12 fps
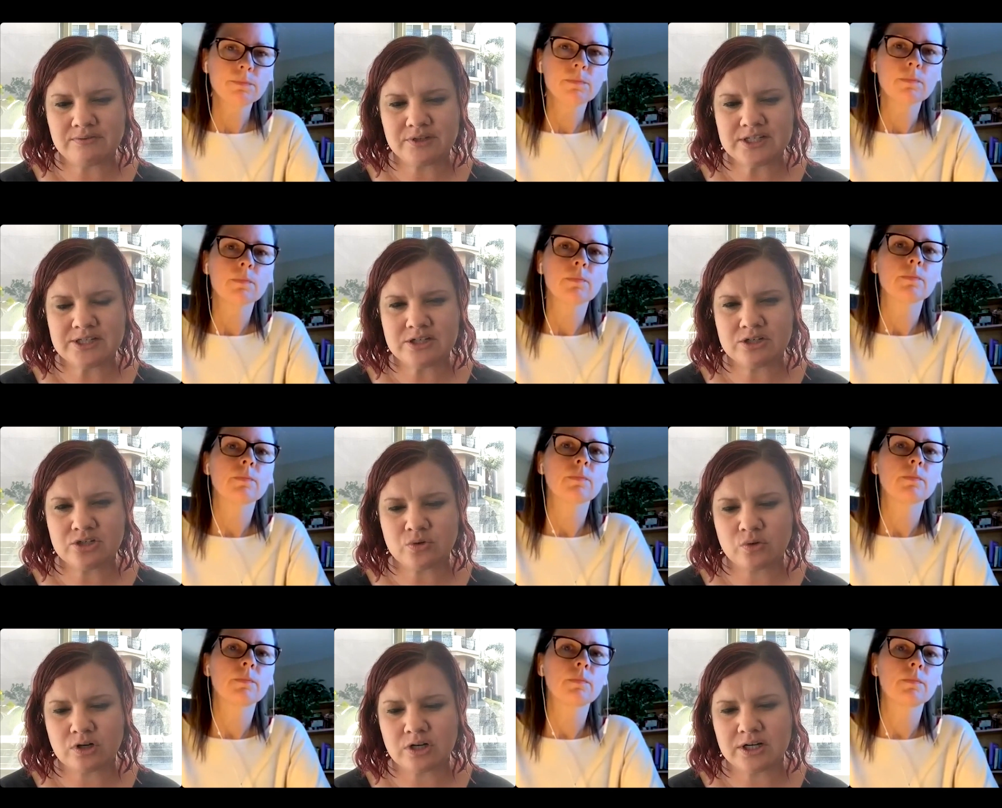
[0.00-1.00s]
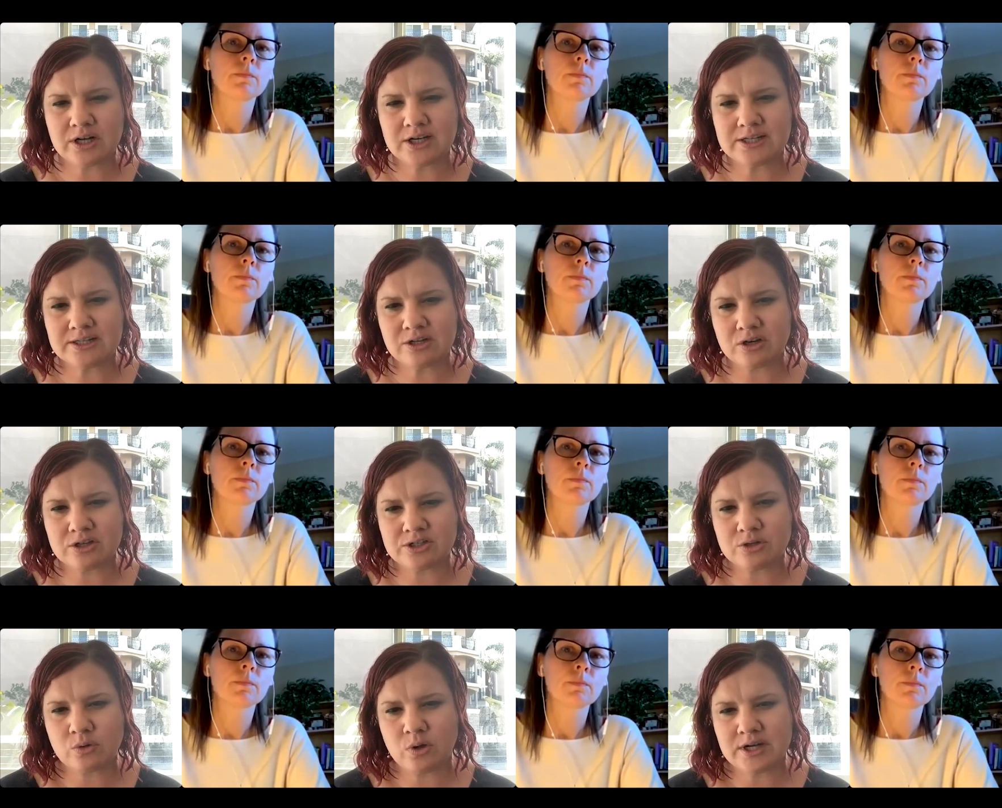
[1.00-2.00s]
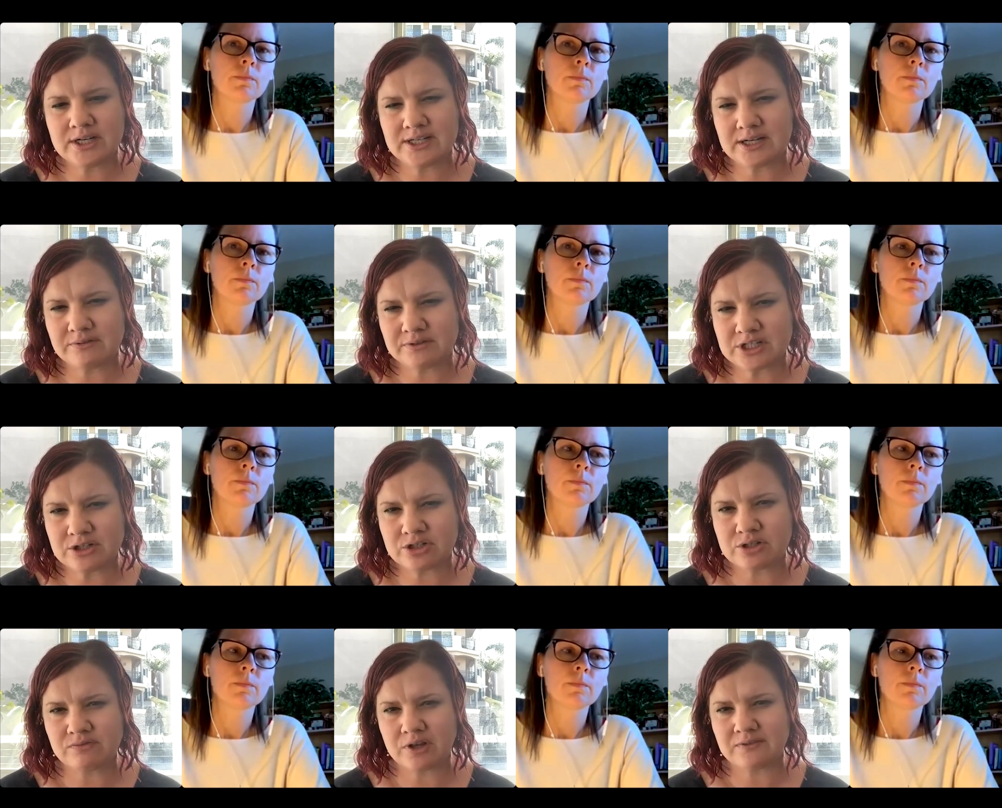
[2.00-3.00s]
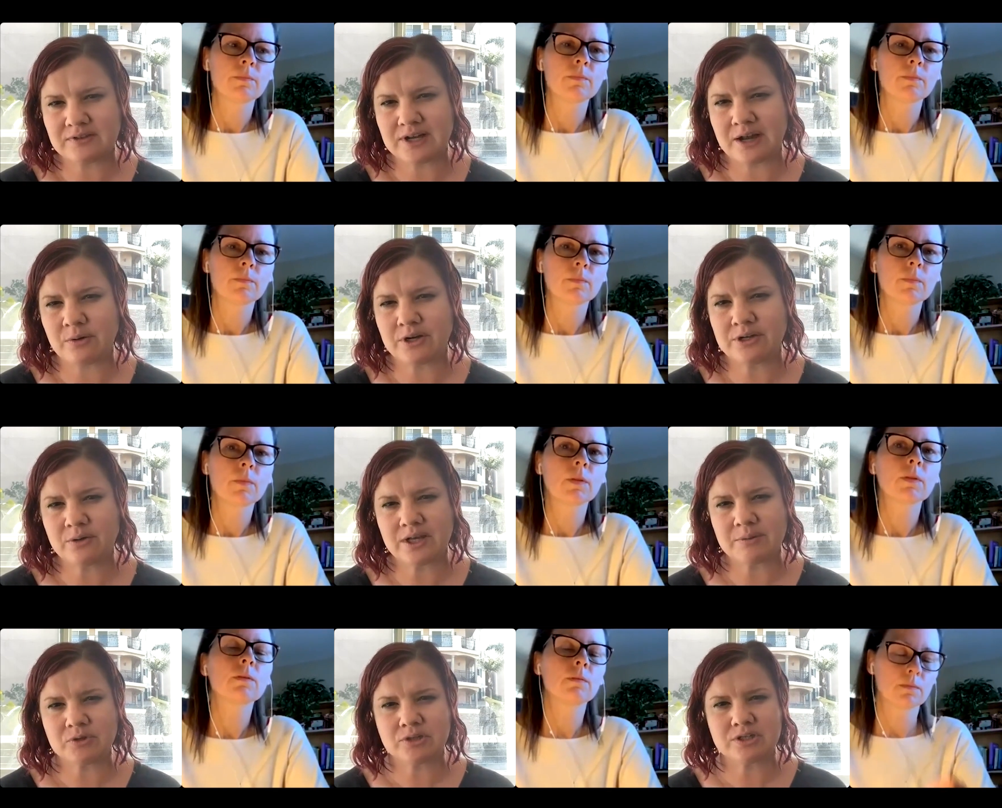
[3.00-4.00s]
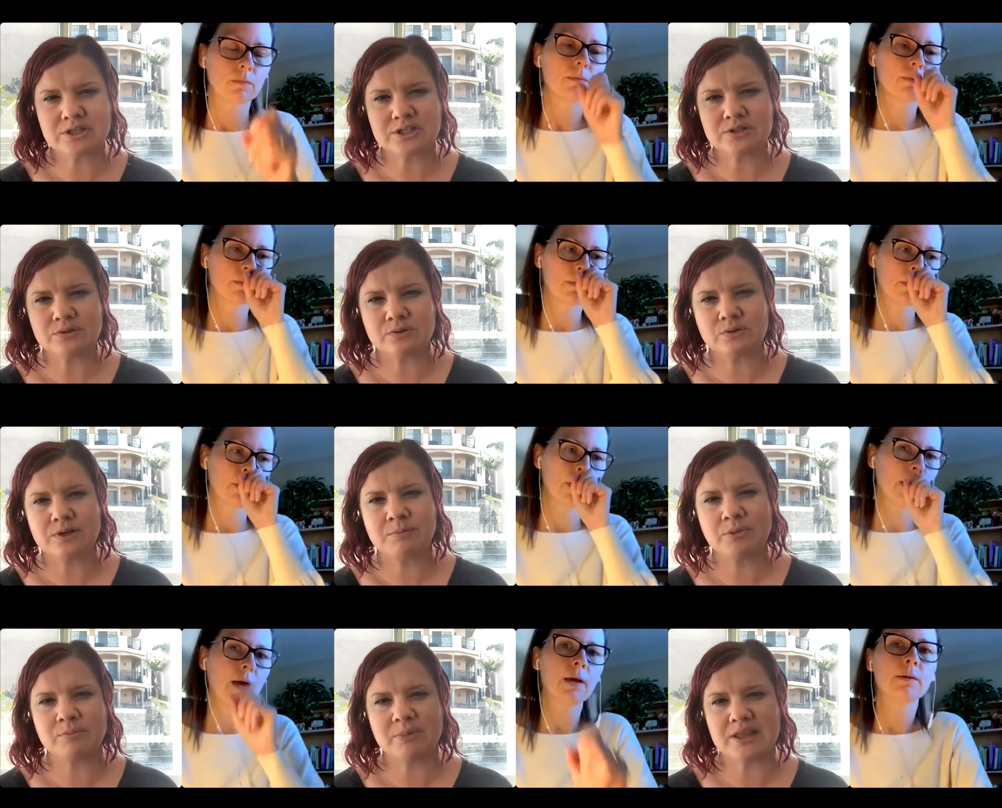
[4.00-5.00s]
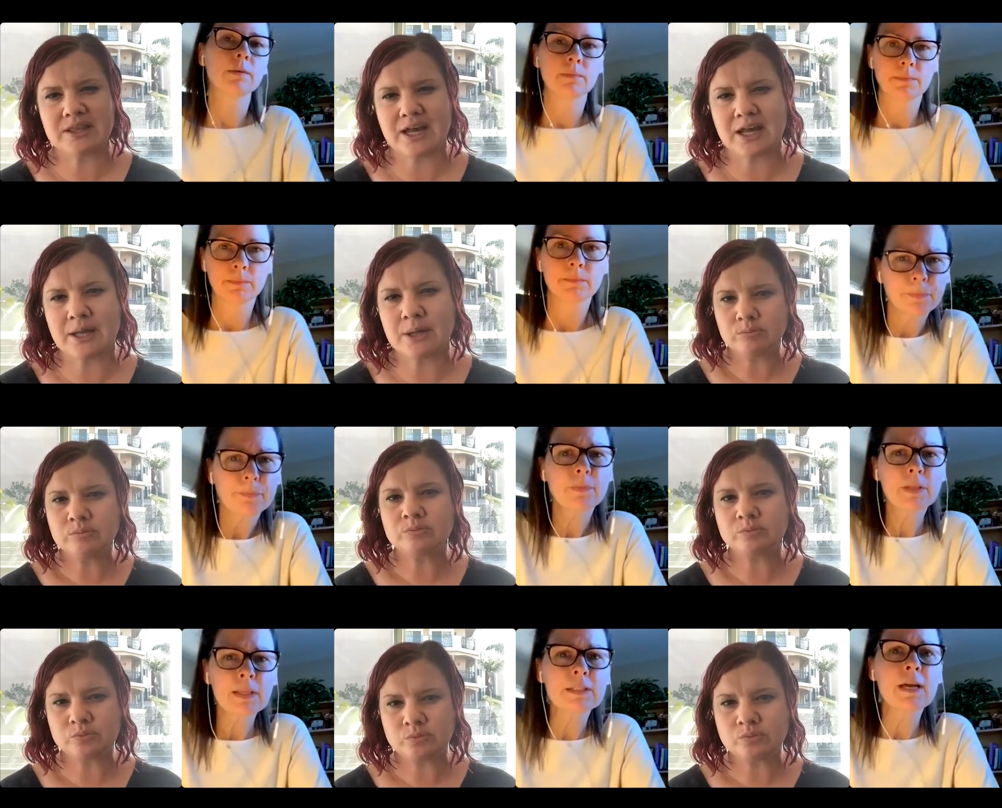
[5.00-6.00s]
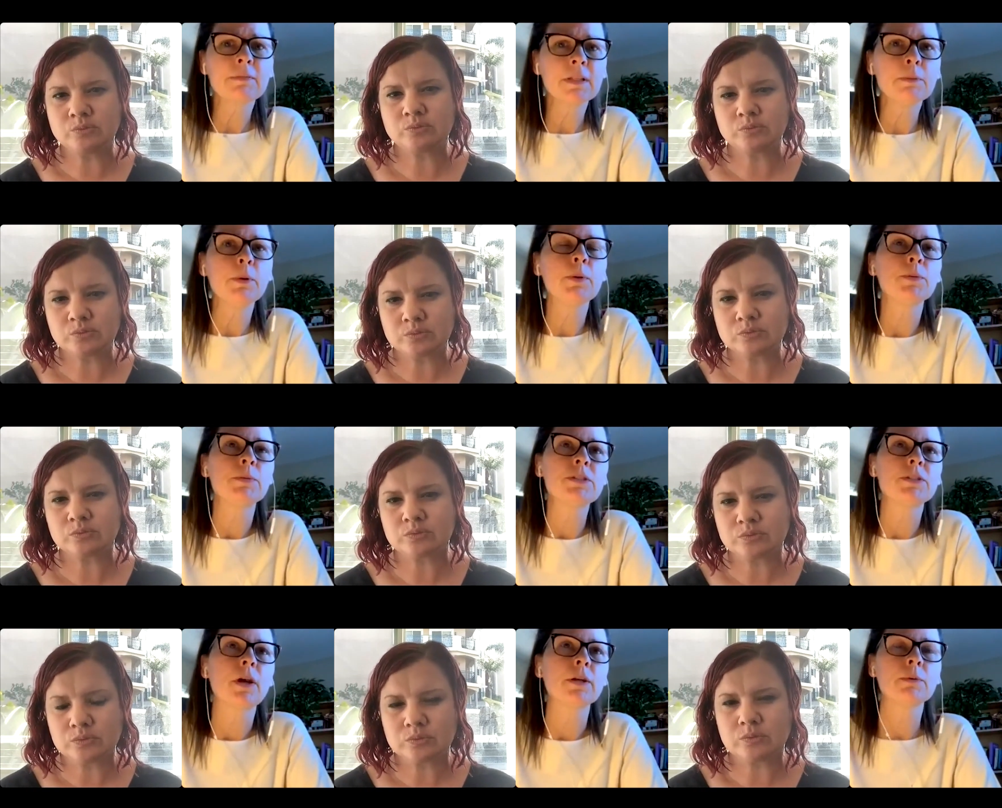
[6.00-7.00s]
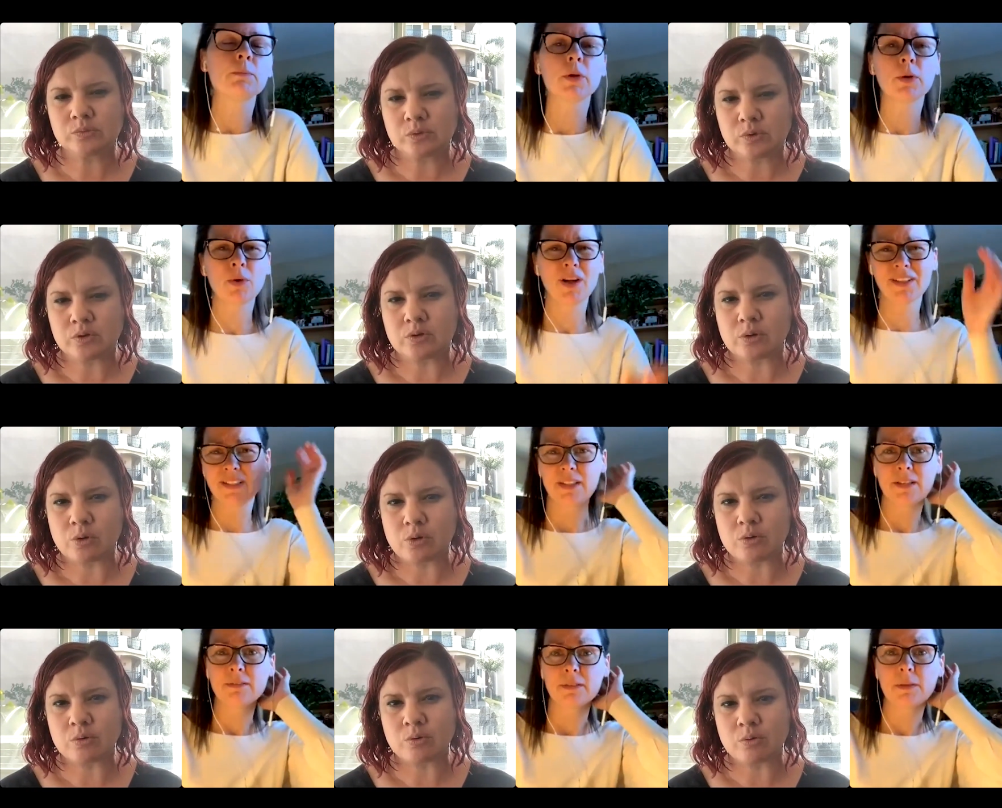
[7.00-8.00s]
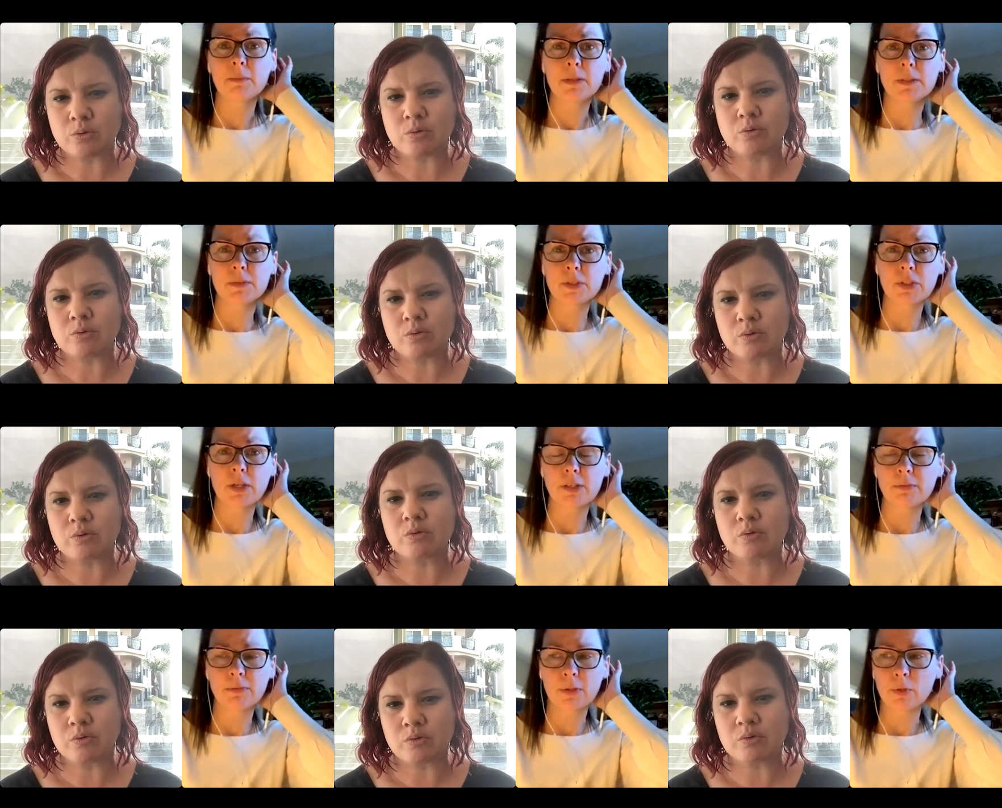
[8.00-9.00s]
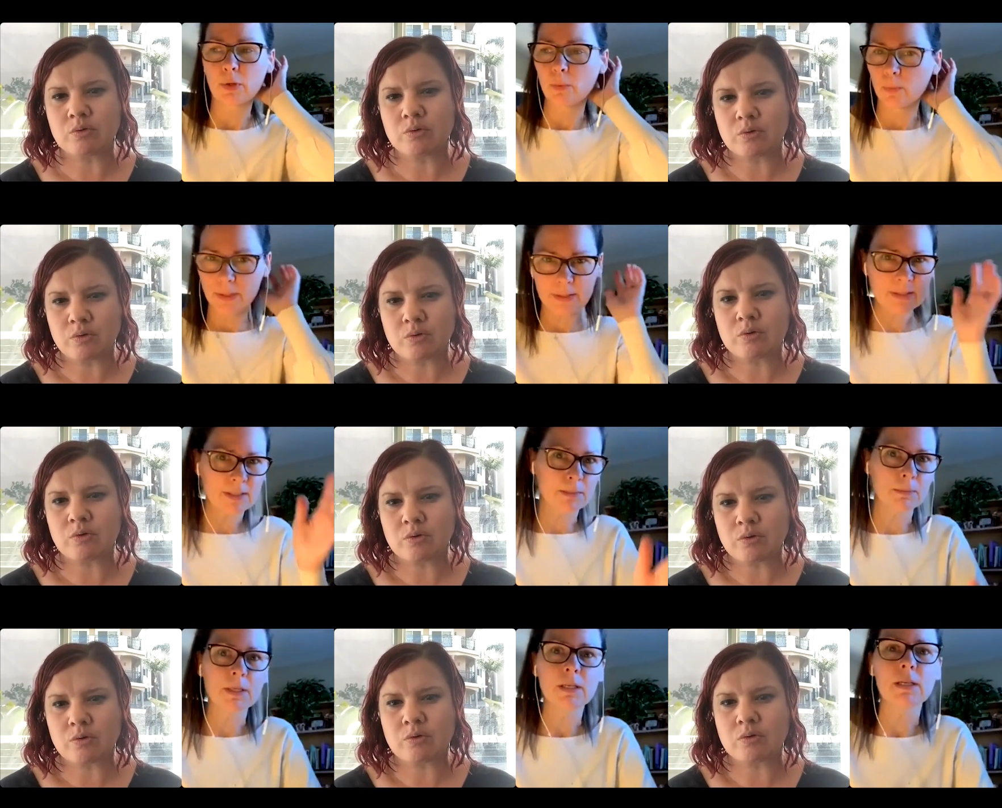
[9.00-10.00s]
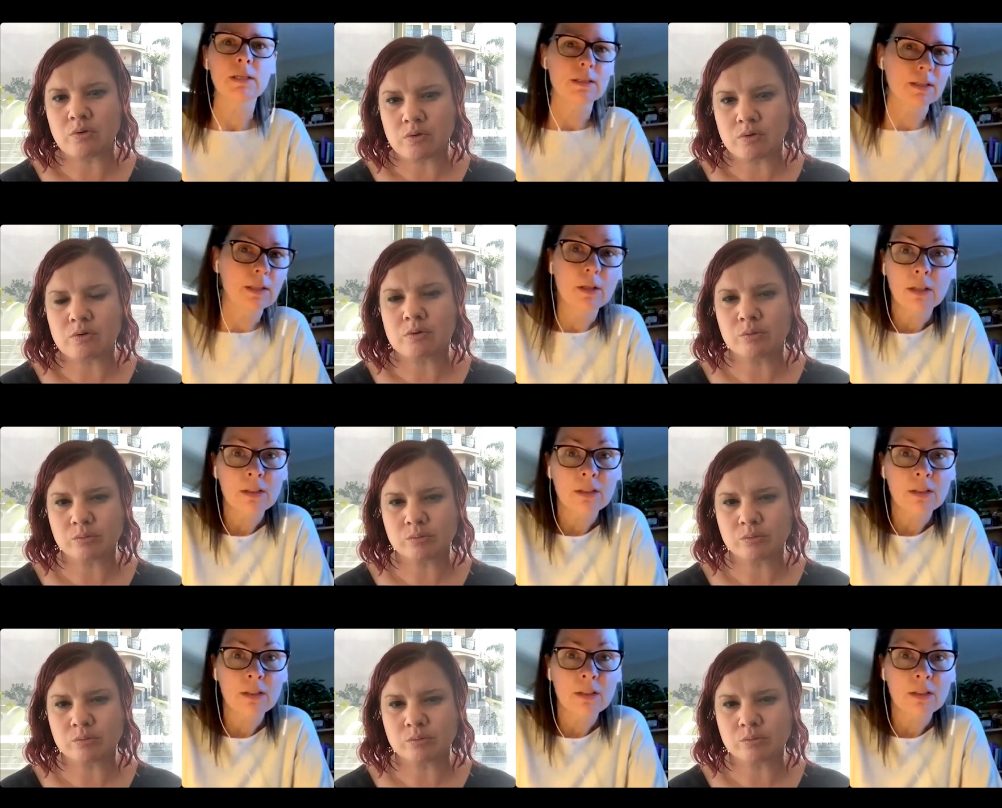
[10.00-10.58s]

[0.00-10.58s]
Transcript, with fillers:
Speaker 1: research or is there also quantitative research involved and how are you able to yeah that?
Speaker 2: definitely both we started more qualitatively because we are trying to figure out what does this mean and, and